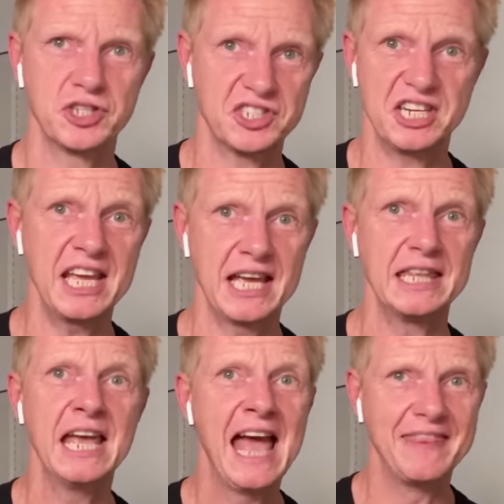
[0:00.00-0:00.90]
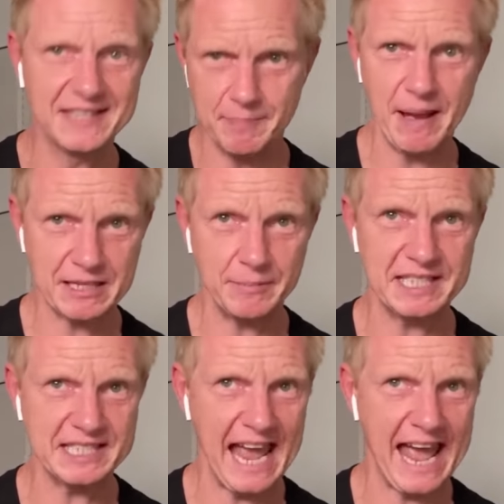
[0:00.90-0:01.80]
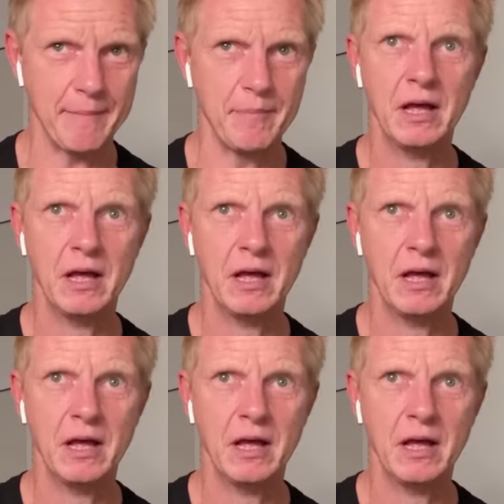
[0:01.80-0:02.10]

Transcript: just Tegan and it's about to be Sam.